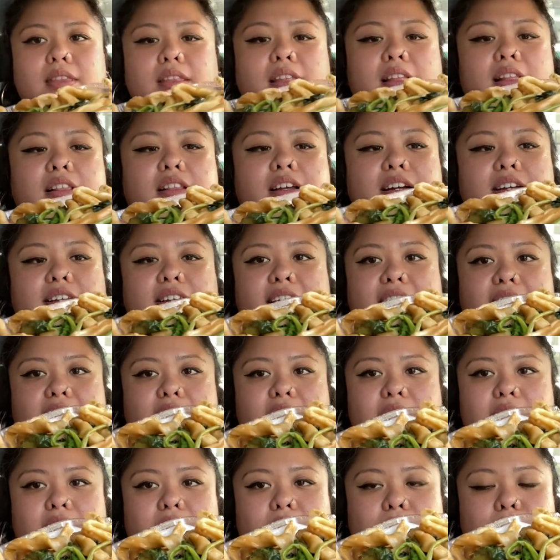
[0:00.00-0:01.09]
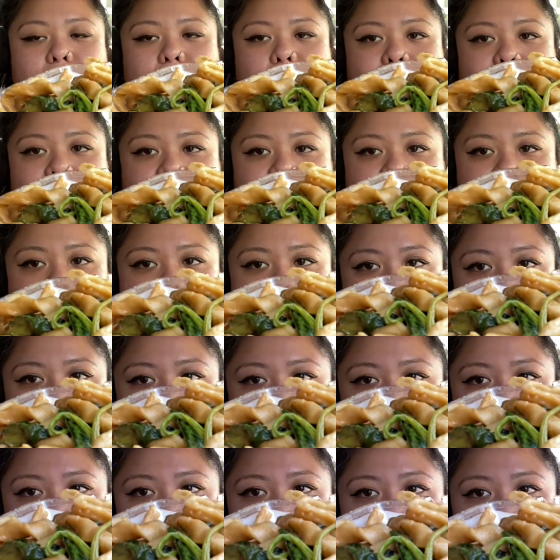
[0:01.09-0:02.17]
Look at that. Ooh, that is the
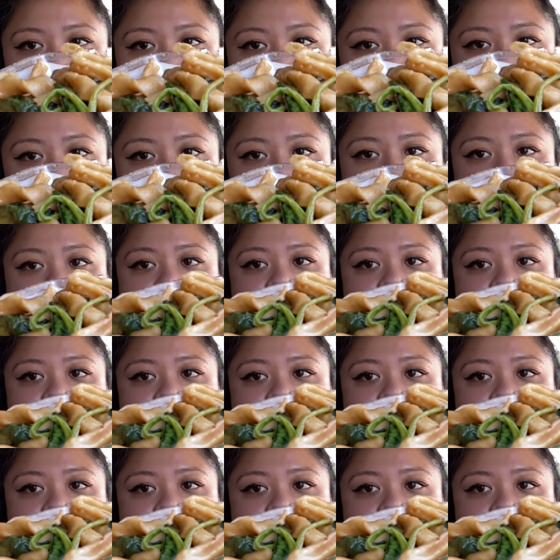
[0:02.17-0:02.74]
sesame